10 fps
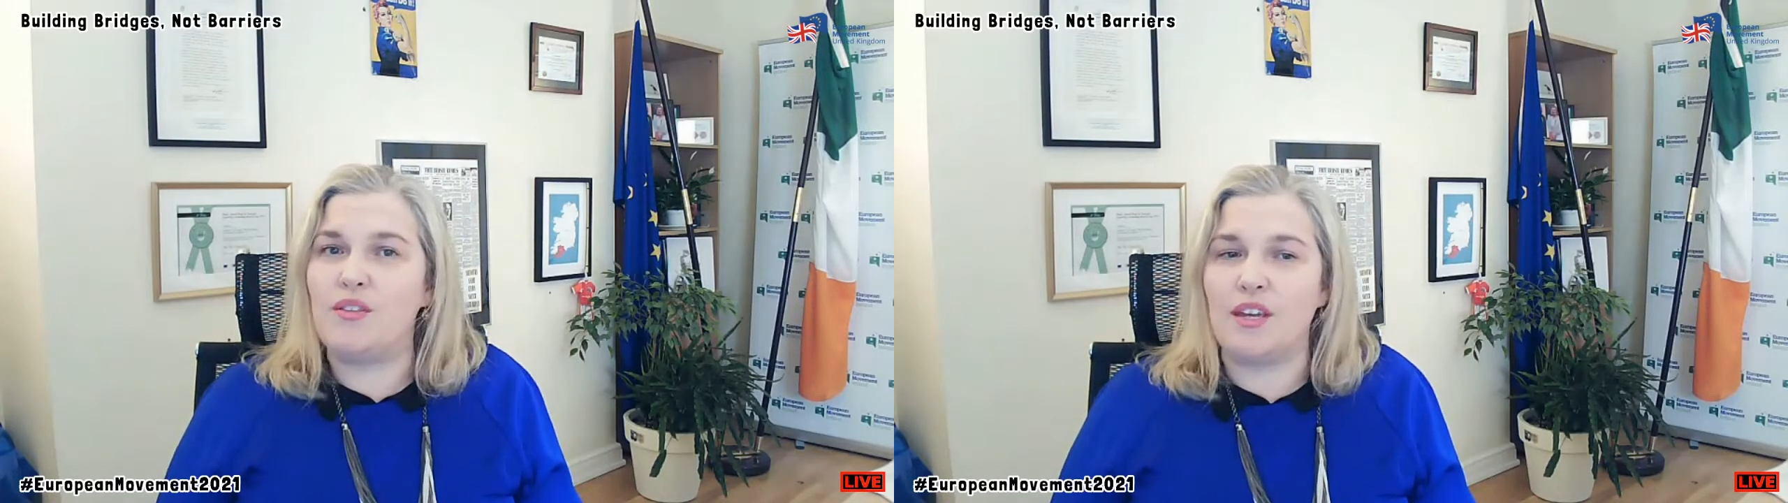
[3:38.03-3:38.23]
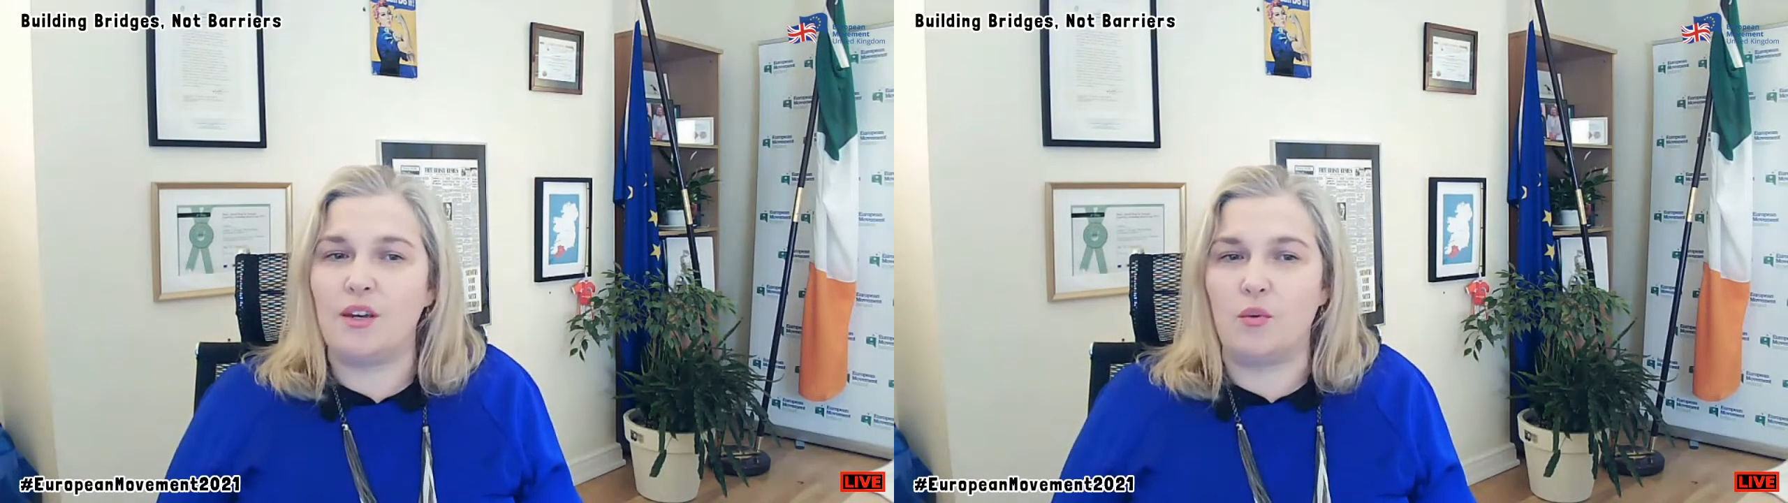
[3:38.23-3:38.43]
I
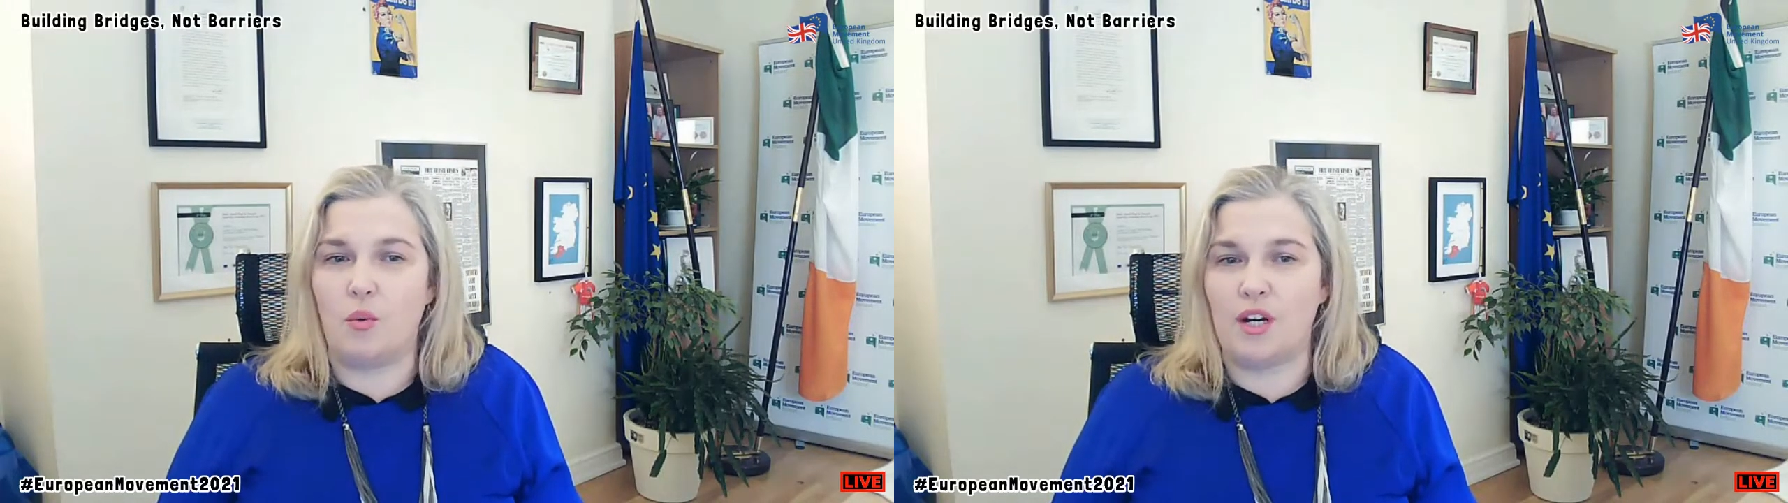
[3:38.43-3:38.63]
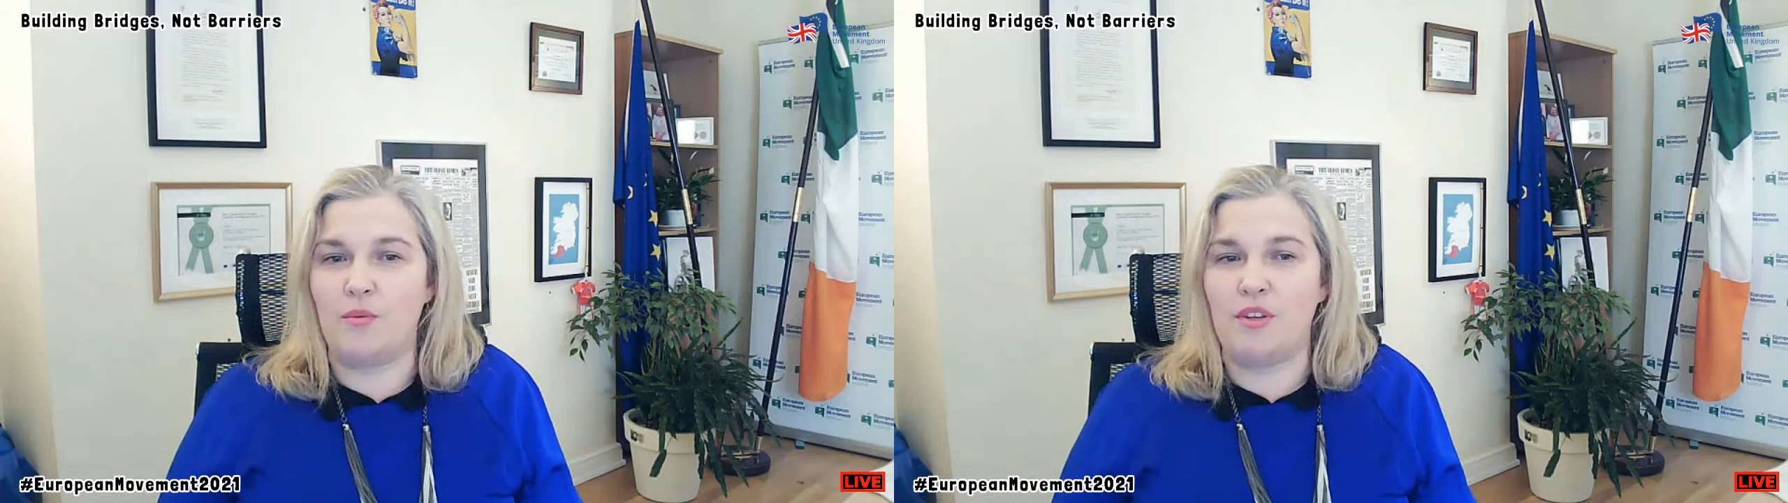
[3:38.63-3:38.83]
think,
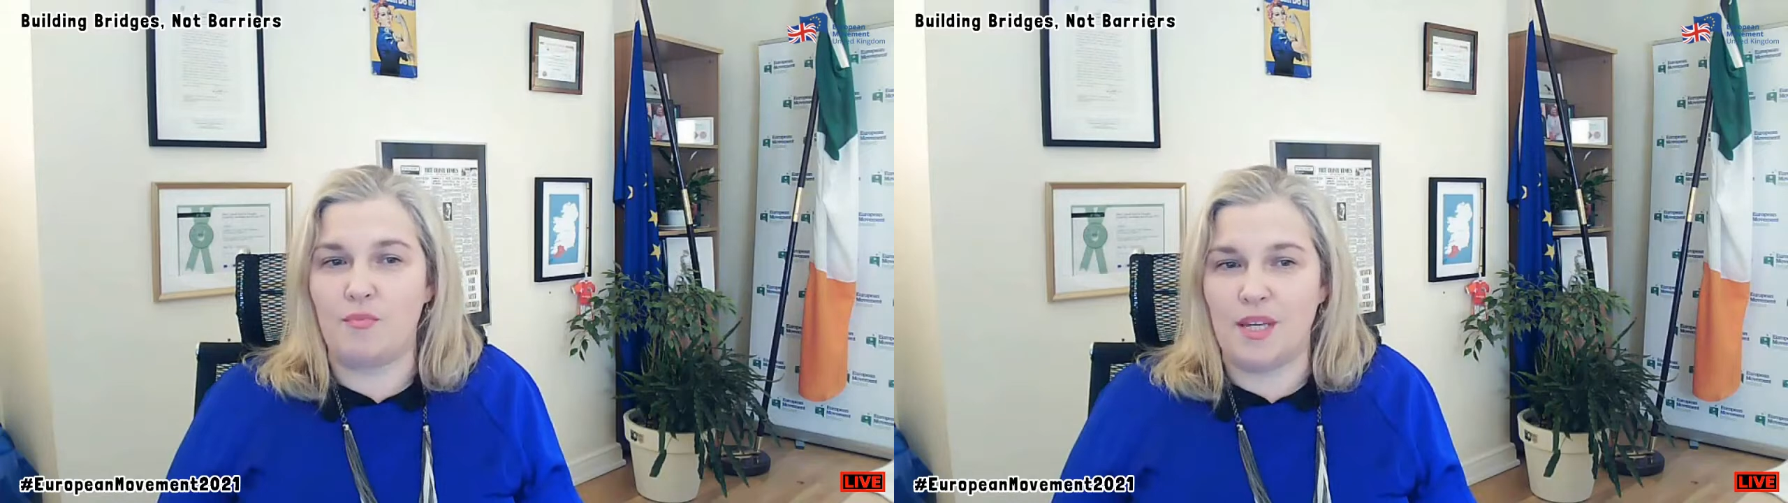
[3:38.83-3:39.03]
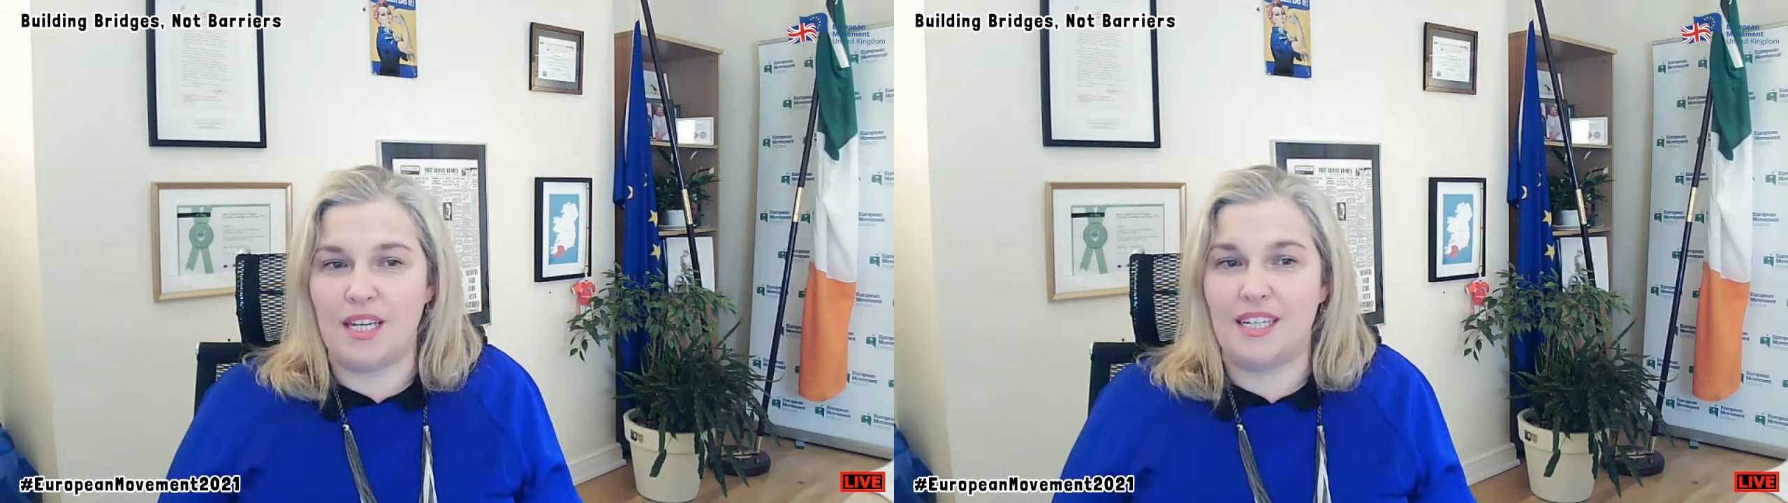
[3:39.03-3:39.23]
where
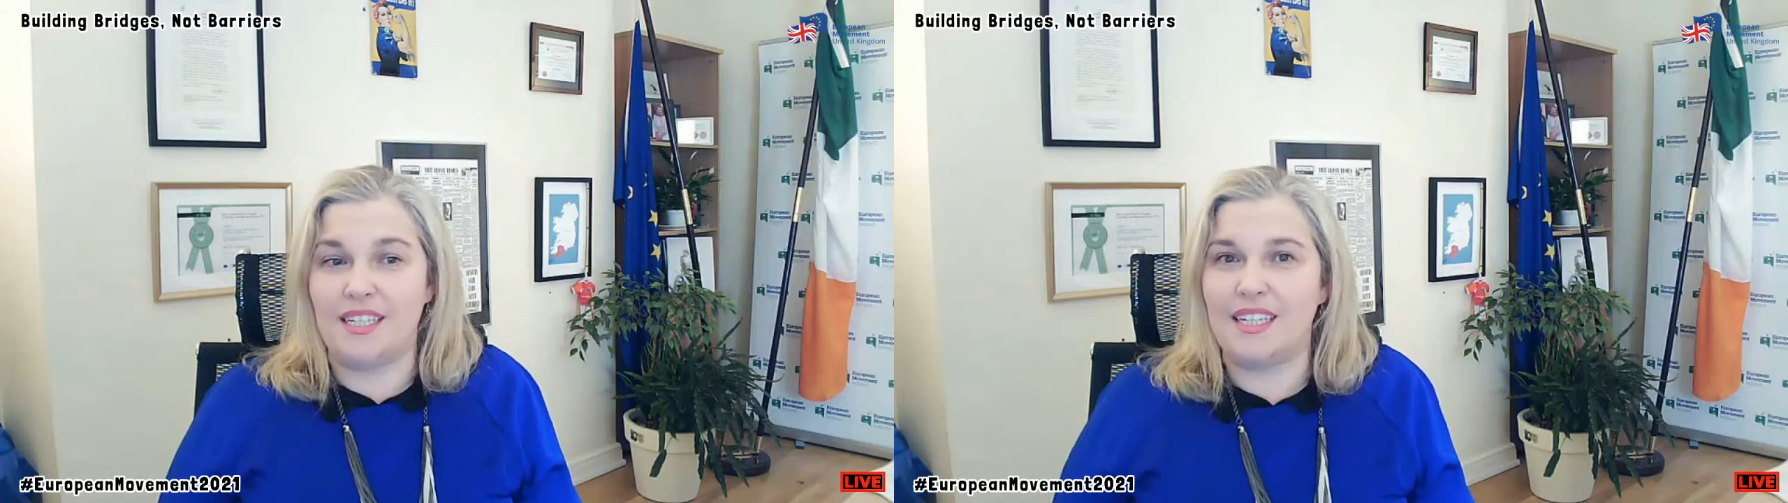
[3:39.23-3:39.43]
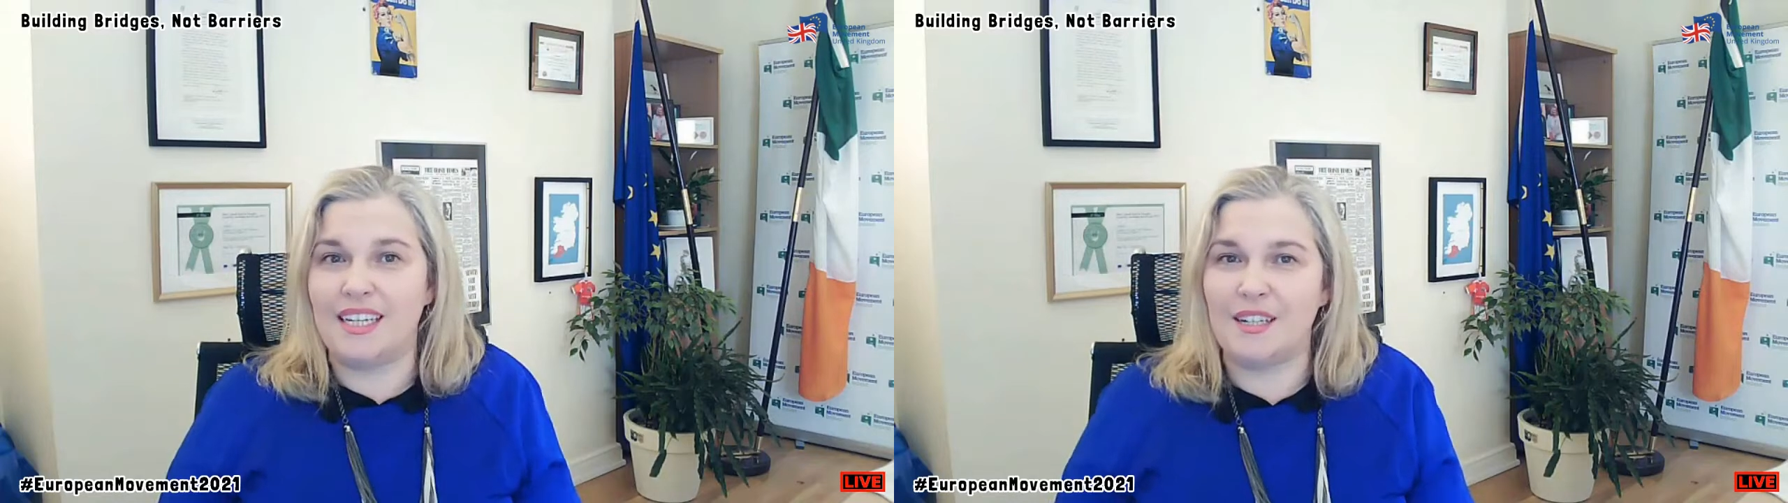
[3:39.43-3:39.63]
we've been.